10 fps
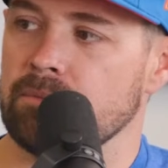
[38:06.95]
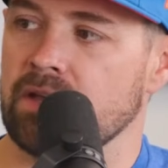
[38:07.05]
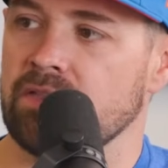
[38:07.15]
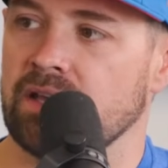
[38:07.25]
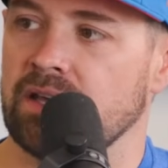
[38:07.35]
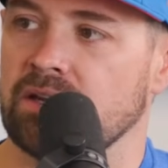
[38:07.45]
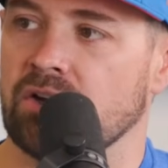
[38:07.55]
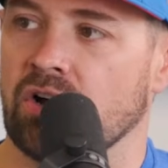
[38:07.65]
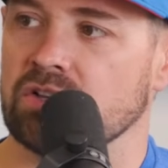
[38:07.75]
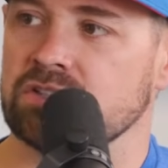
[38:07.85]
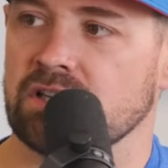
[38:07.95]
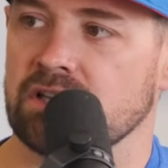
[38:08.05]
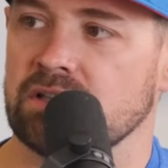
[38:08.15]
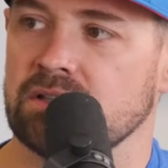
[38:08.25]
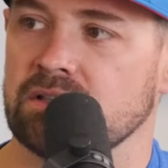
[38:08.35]
And then all of a
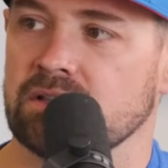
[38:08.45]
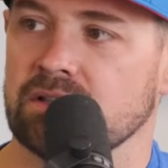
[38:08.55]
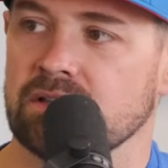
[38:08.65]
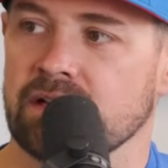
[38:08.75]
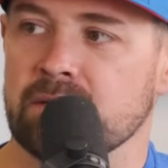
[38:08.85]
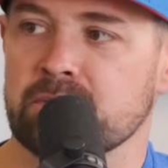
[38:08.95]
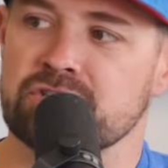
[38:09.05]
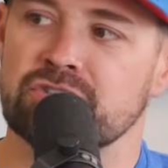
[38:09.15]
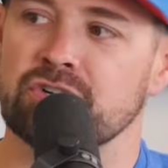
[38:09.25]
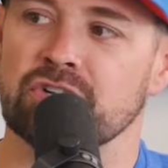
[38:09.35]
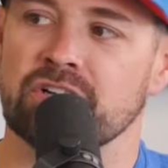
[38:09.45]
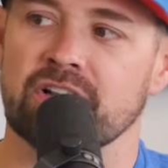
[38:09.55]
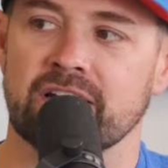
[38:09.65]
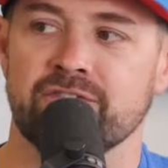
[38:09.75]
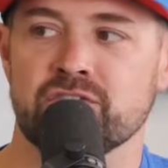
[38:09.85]
sudden, like I mentioned earlier,
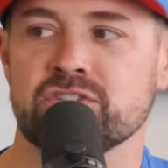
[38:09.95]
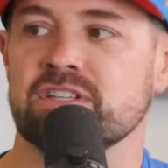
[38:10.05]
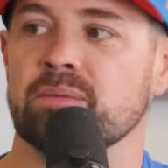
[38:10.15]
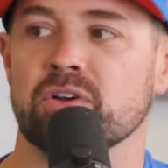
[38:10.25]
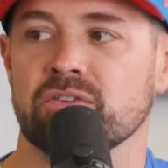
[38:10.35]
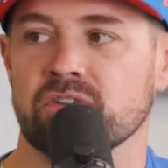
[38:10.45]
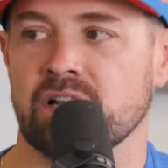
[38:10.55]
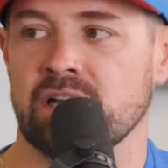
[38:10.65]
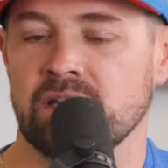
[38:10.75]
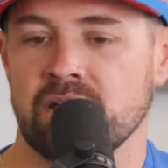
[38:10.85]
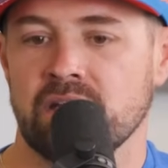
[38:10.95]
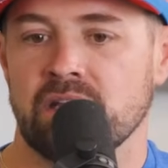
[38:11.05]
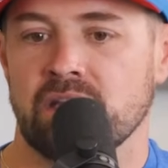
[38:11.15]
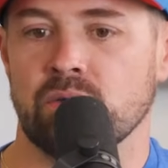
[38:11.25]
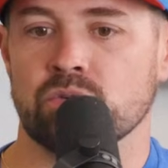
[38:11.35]
like if you stepped over the line,
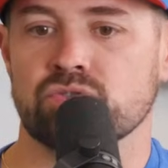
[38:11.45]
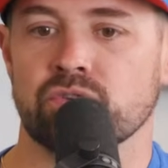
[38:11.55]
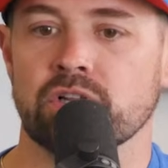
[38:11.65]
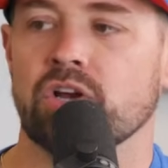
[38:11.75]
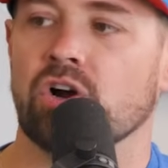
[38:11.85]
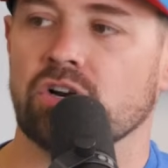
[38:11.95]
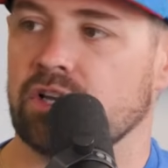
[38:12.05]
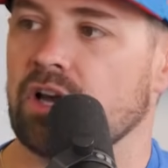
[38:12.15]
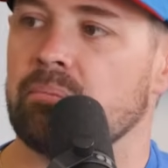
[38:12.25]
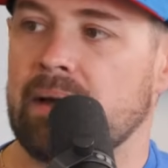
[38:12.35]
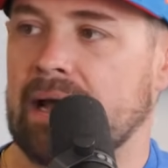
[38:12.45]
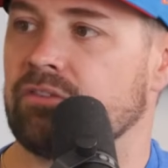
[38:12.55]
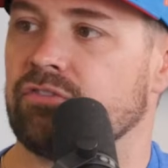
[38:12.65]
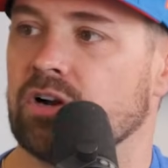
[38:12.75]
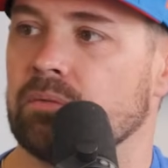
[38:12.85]
it was really hard to come
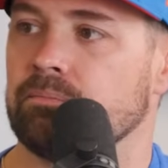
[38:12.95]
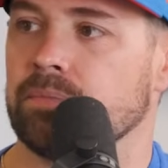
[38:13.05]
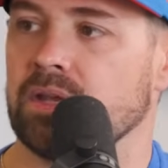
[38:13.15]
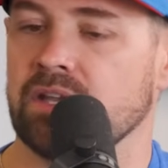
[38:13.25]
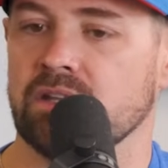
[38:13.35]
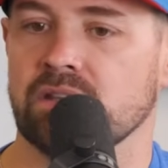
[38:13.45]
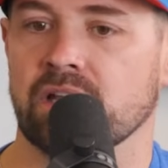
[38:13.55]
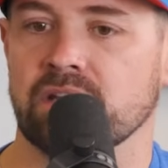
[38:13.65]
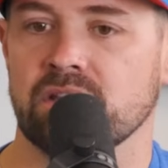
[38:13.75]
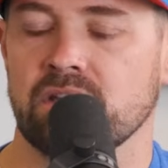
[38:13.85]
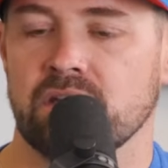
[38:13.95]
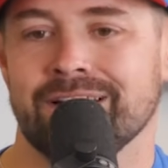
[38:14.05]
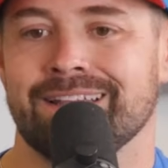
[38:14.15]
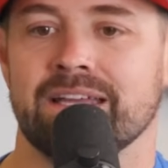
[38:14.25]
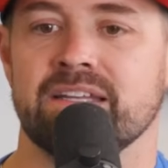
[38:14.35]
back from. And like
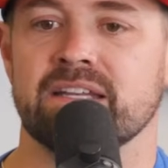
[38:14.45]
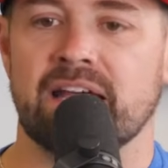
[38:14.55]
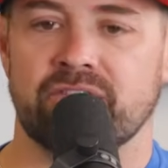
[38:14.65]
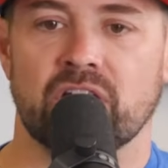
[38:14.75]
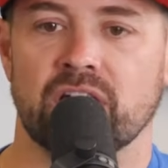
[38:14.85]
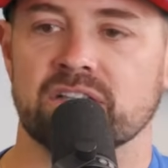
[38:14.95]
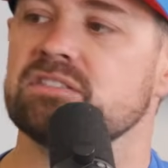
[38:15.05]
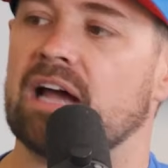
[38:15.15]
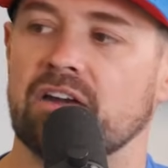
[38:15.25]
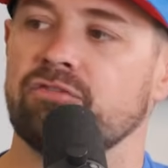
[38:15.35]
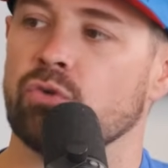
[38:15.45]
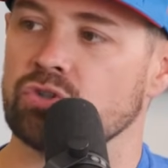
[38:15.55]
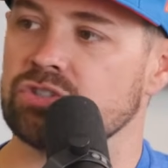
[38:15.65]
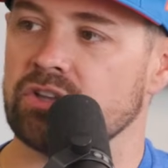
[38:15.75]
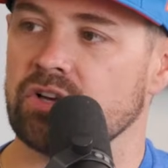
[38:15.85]
it didn't have a lot of side
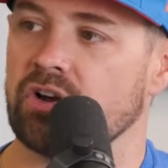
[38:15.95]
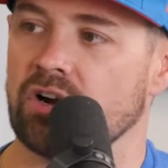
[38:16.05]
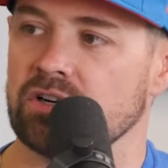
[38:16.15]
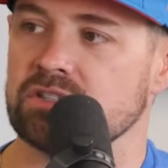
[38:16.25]
force on the car.